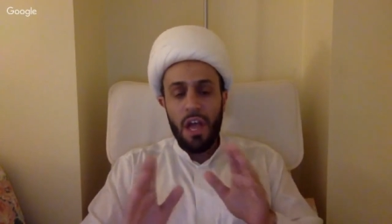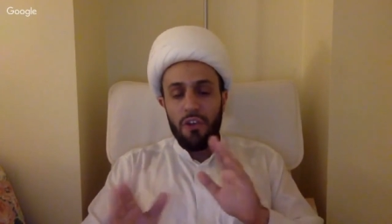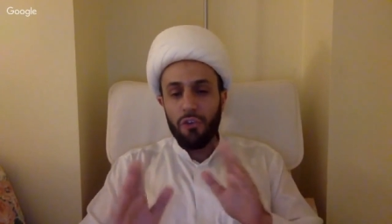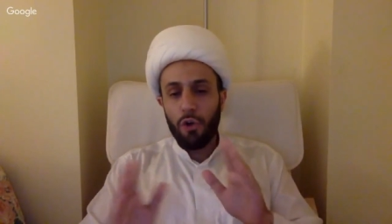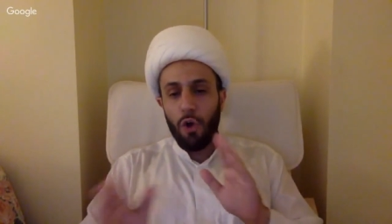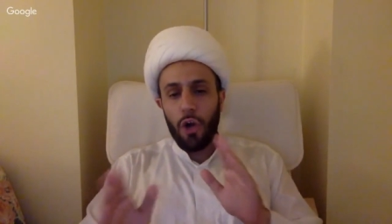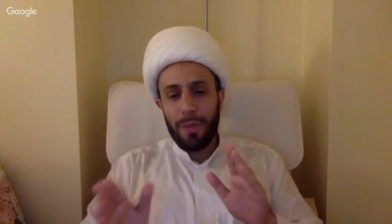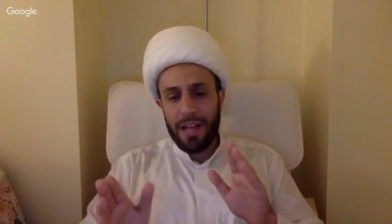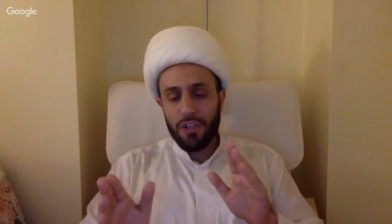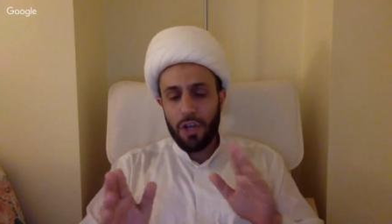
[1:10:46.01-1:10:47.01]
So
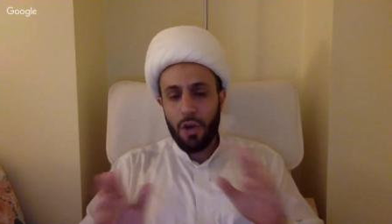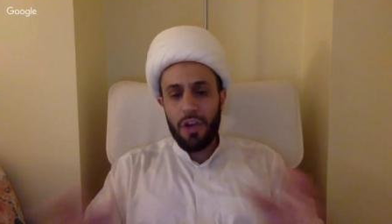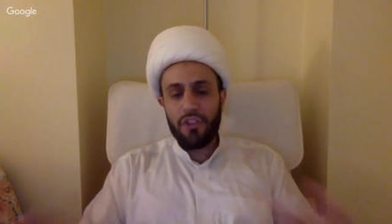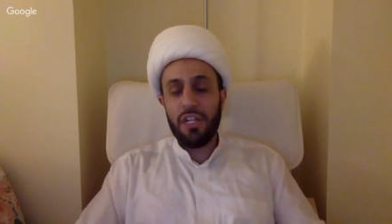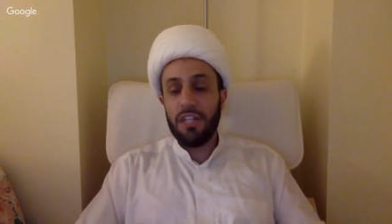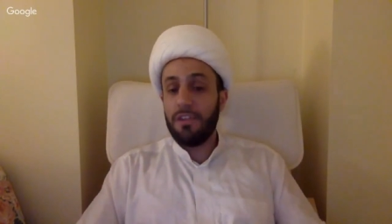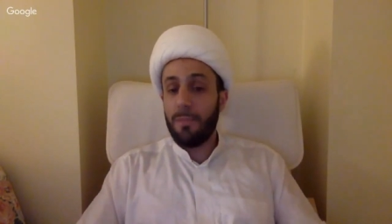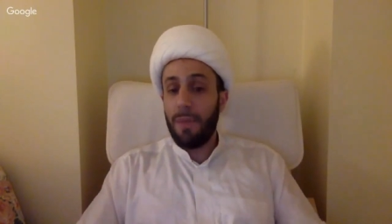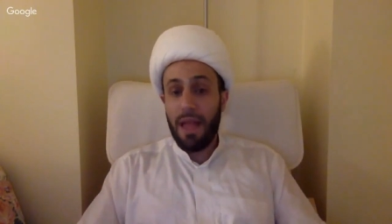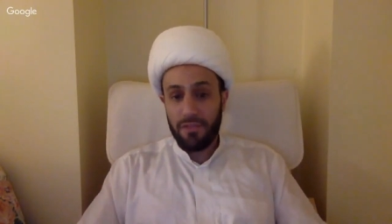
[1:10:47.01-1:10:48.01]
going back to your question, it
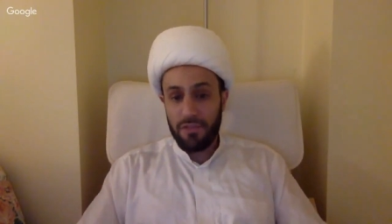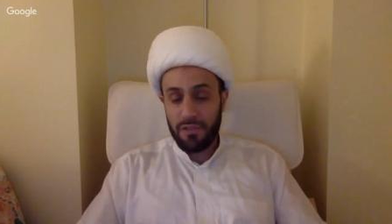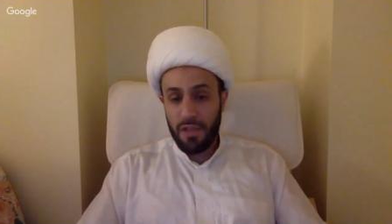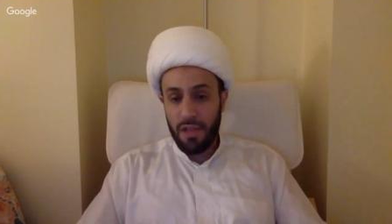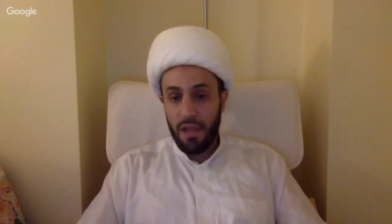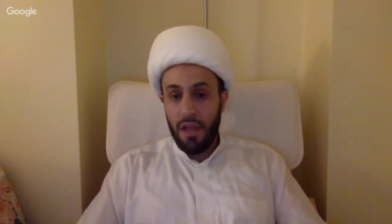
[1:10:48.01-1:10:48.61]
depends.